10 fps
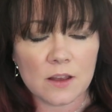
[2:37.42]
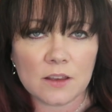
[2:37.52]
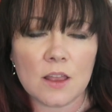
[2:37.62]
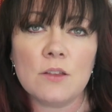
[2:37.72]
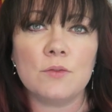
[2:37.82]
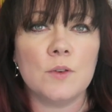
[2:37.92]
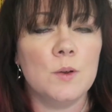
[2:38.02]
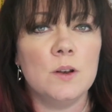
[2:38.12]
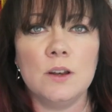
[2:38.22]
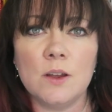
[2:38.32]
Go
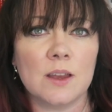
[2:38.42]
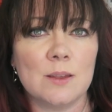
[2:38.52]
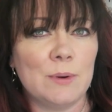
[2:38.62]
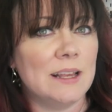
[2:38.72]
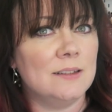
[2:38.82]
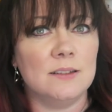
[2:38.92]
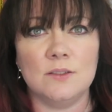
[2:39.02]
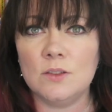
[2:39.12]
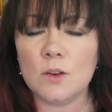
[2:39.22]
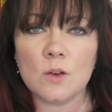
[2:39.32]
through, look at the
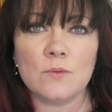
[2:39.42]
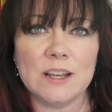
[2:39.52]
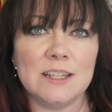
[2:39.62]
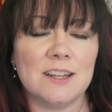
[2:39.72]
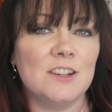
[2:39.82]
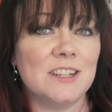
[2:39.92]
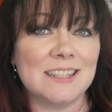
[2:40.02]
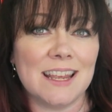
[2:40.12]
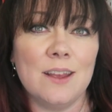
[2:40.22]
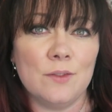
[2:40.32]
places, do your research
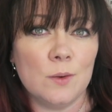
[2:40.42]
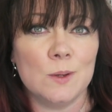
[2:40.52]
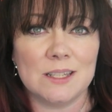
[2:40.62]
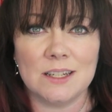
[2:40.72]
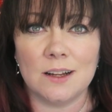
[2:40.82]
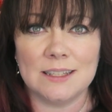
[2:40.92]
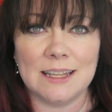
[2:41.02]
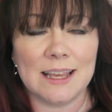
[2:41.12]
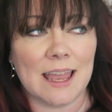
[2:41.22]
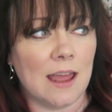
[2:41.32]
as if you were
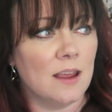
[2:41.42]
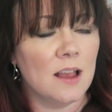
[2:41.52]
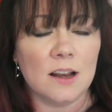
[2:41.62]
starting again.